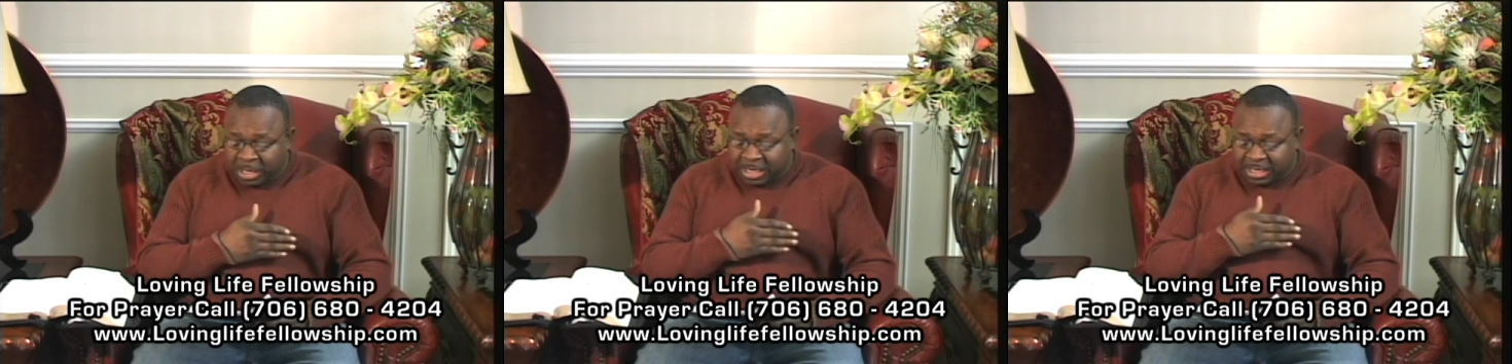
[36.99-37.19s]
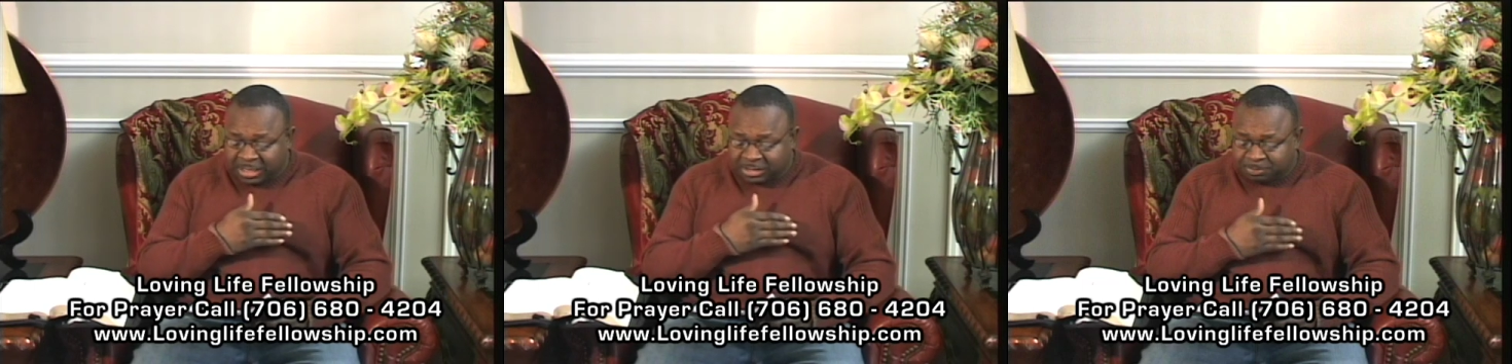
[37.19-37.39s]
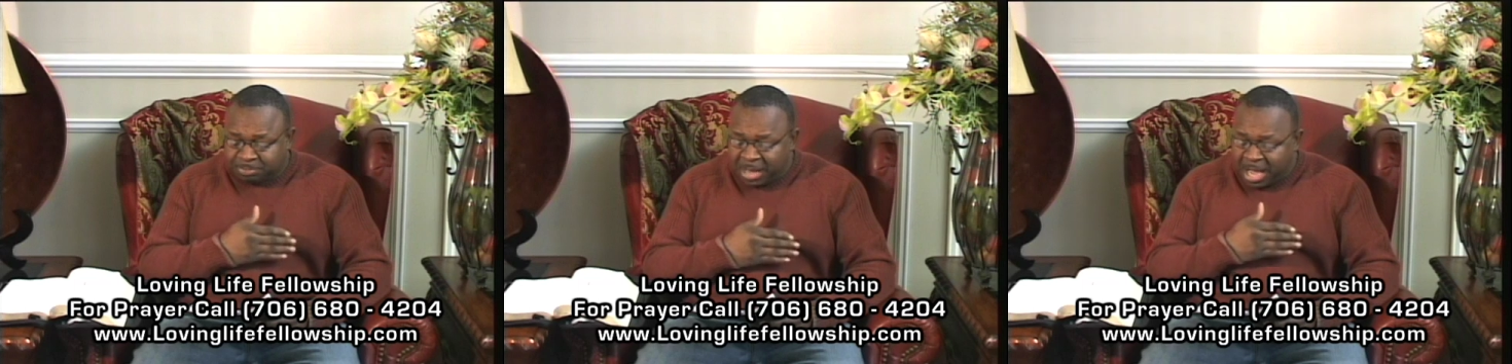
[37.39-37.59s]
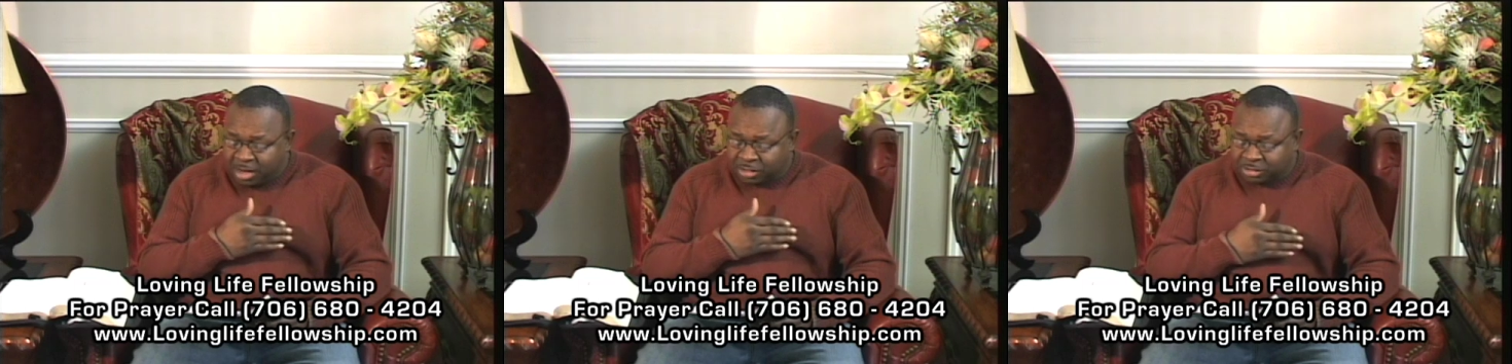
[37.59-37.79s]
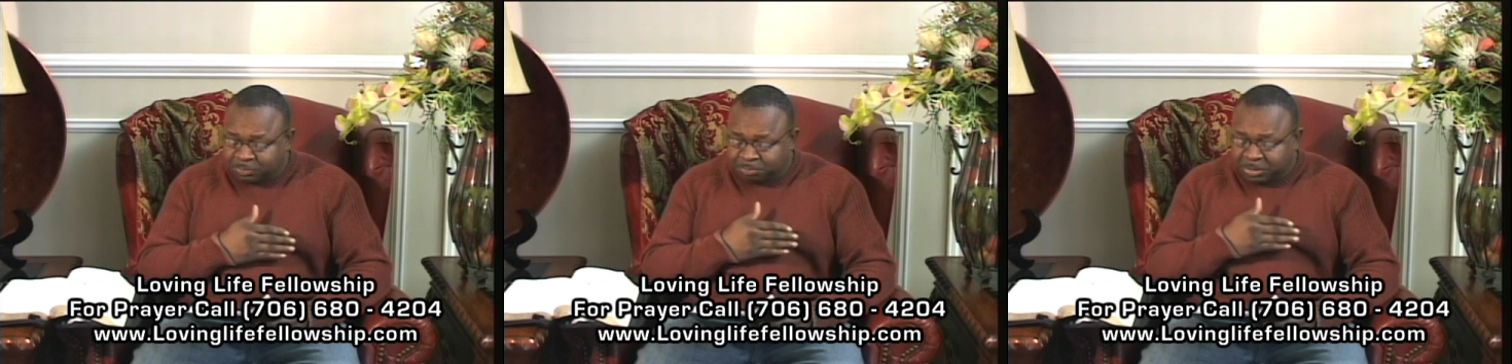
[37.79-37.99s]
it is
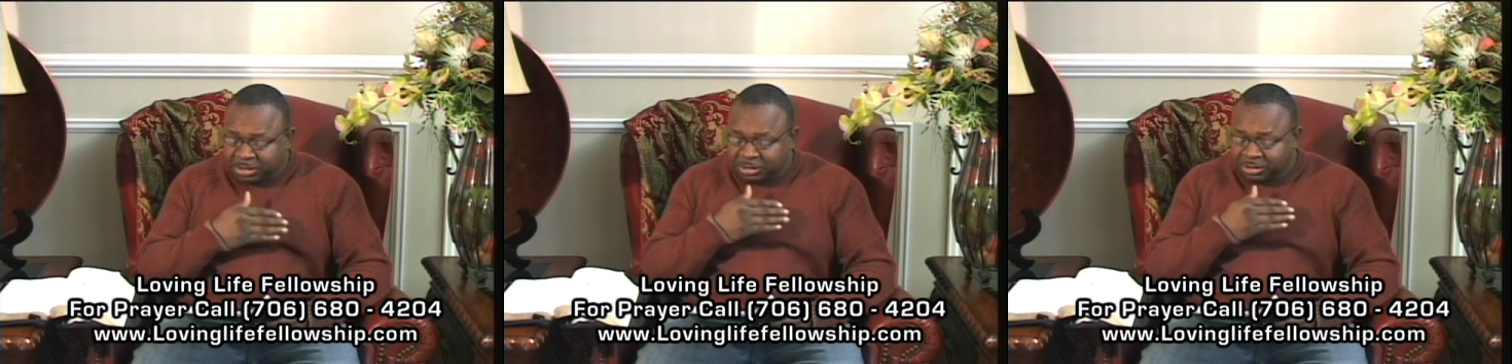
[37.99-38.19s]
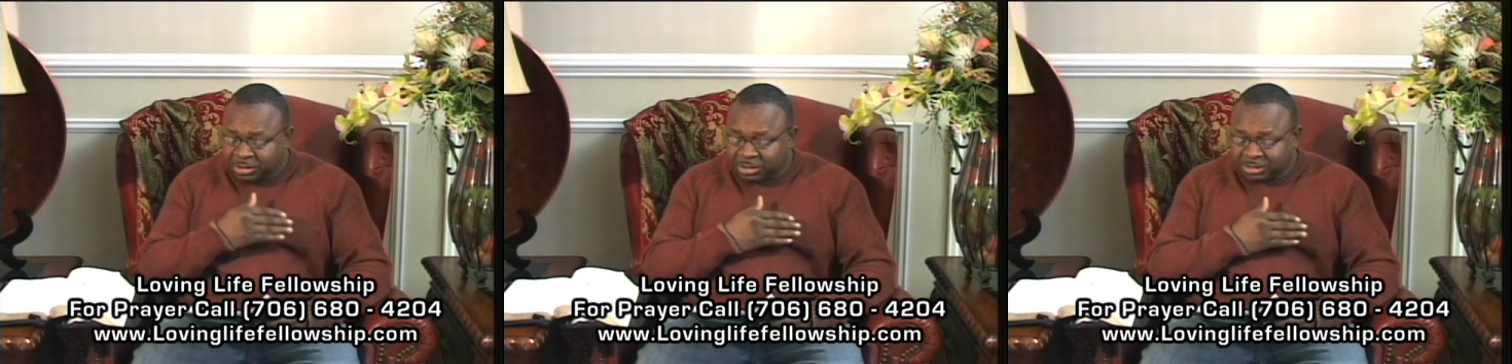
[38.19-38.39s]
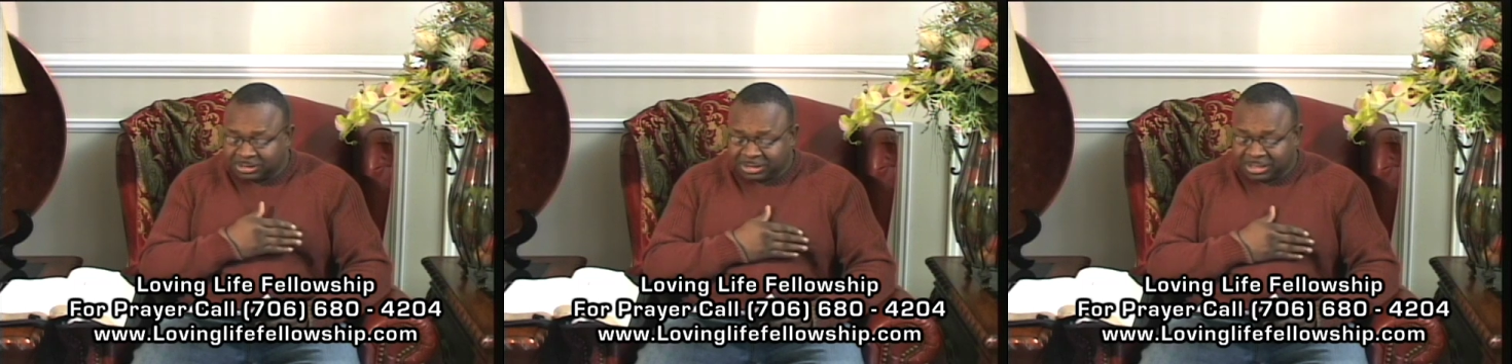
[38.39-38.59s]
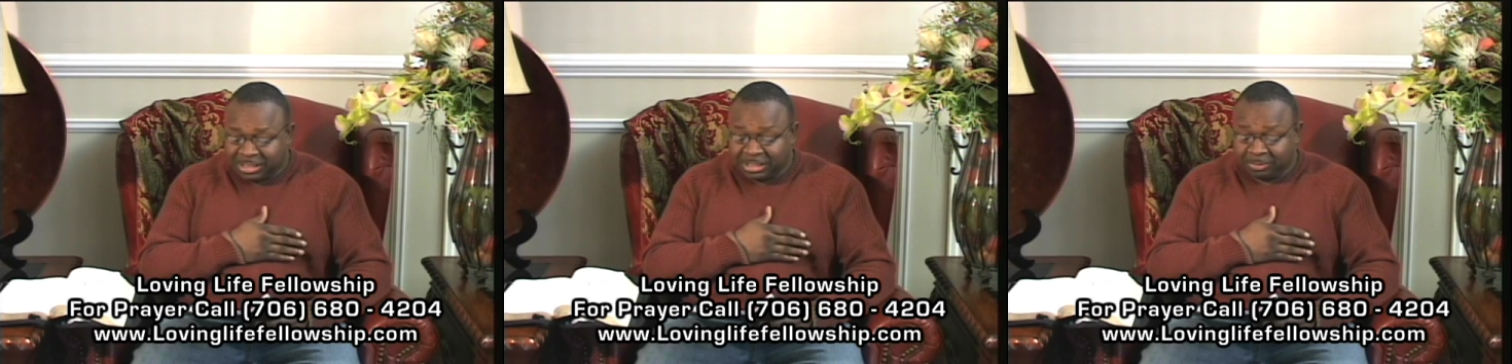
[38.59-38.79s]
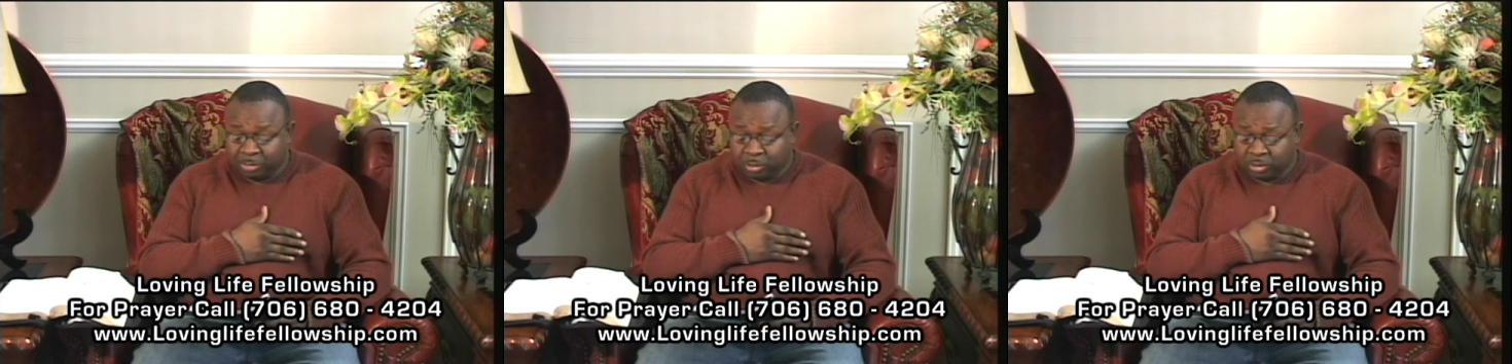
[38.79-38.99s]
bound to speak good to
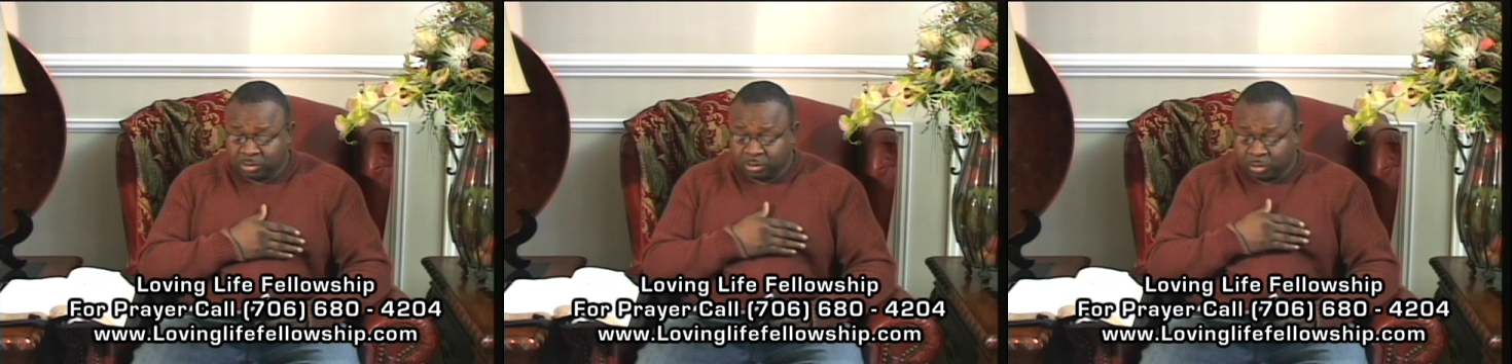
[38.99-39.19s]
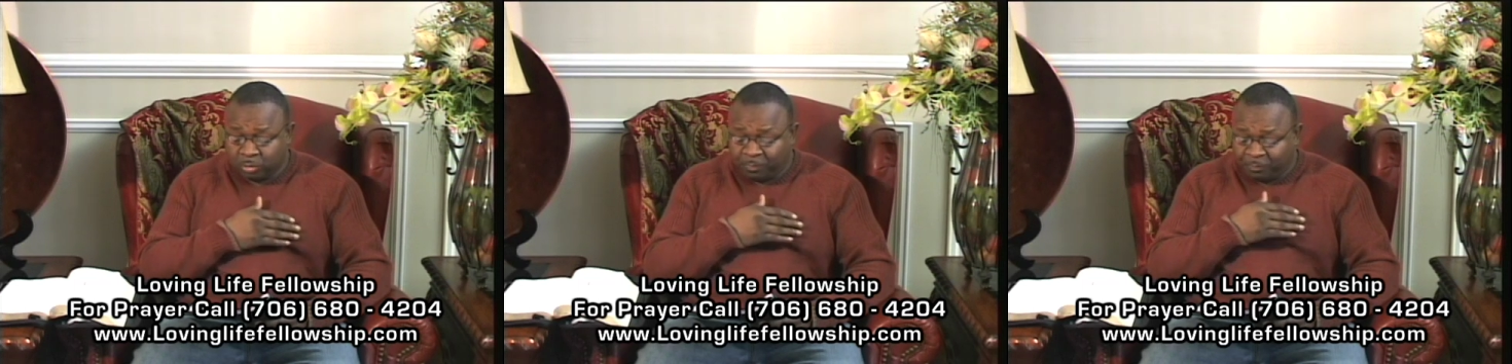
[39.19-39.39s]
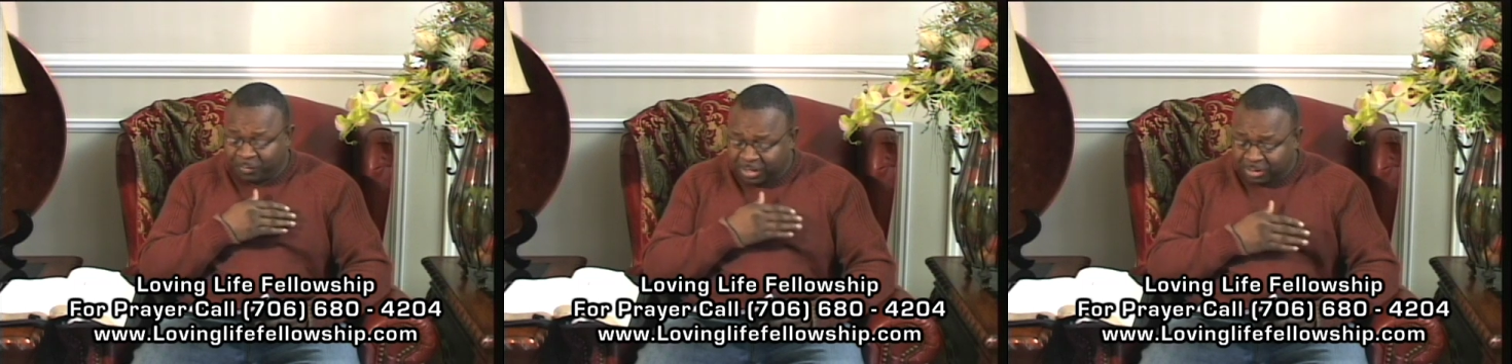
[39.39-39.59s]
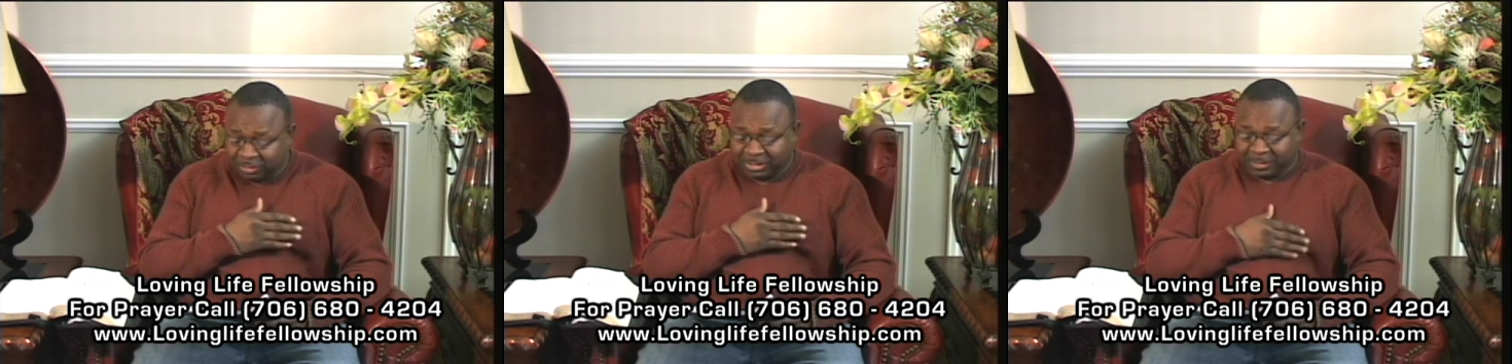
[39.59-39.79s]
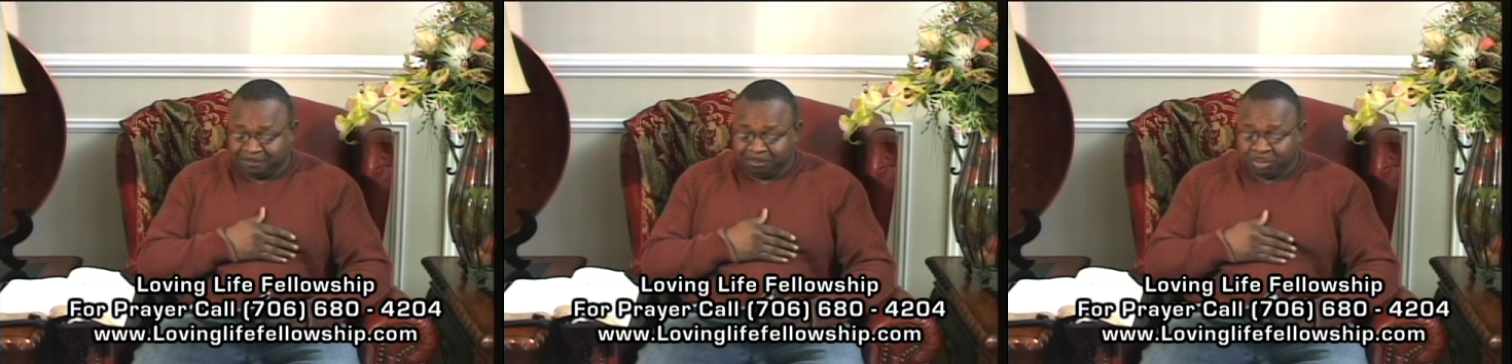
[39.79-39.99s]
him who
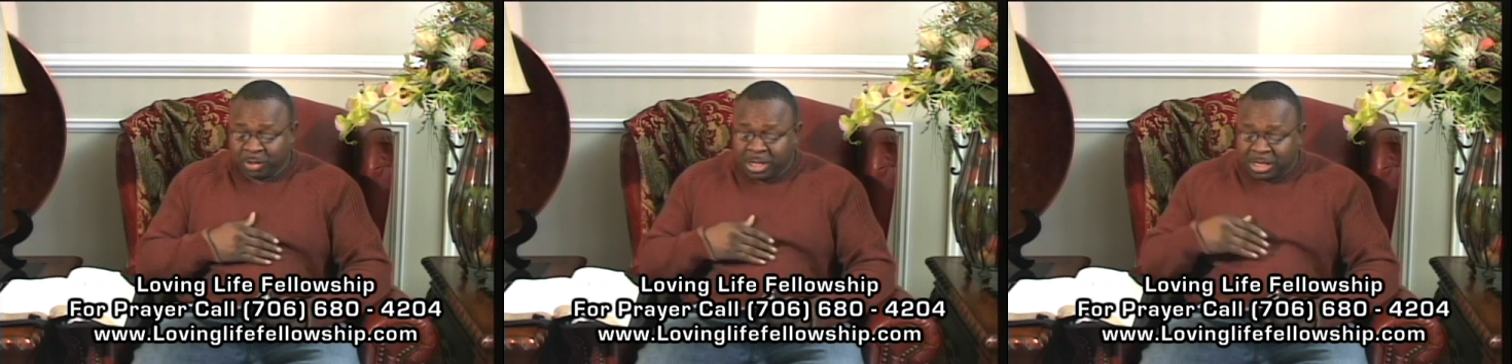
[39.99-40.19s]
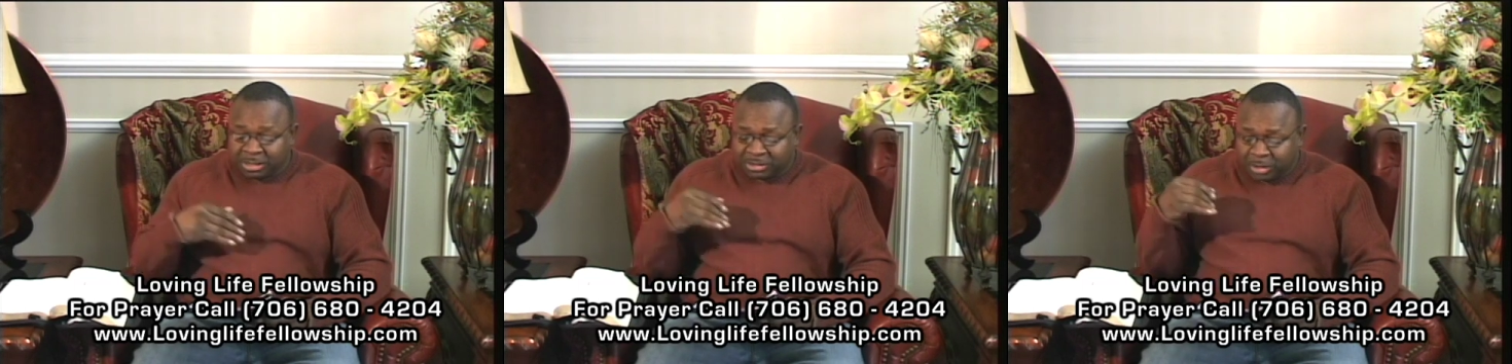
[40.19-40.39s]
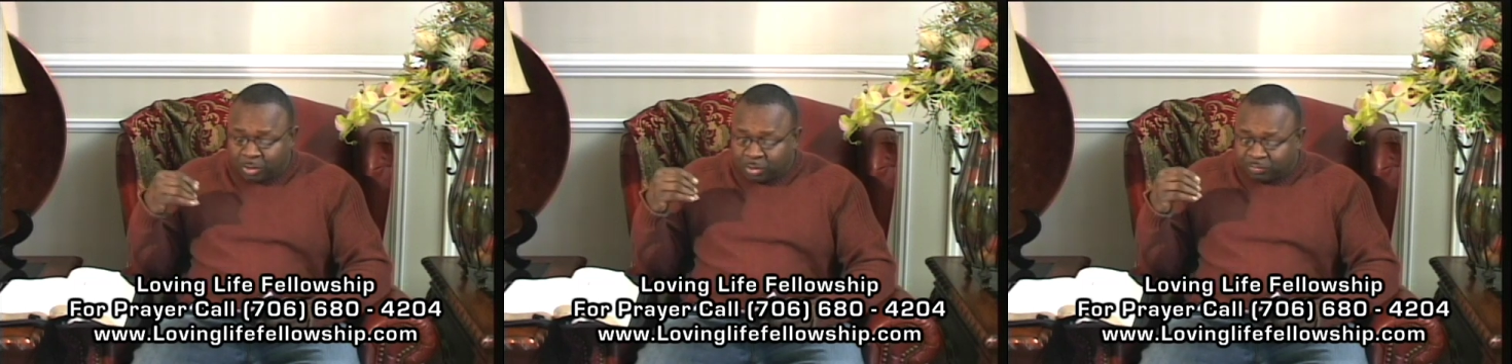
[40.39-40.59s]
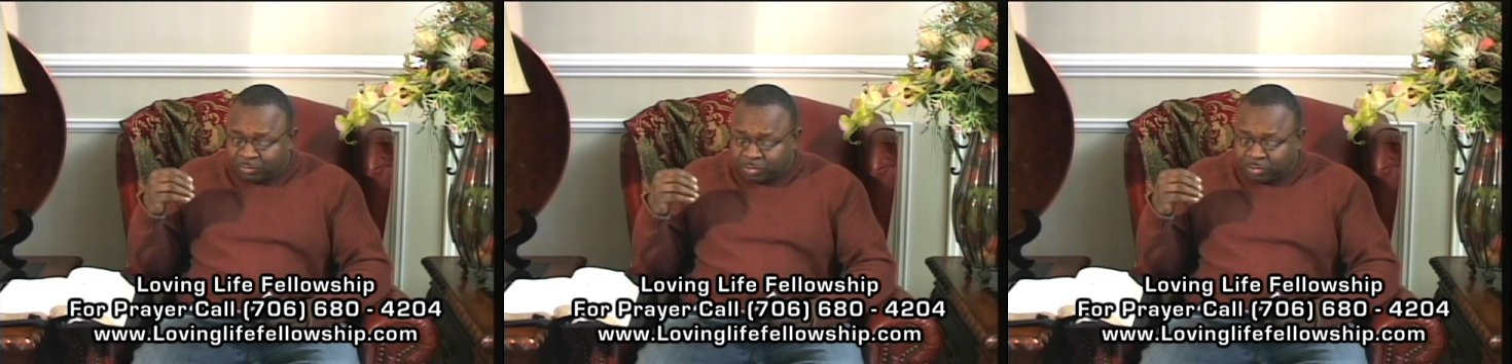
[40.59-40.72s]
filled it. So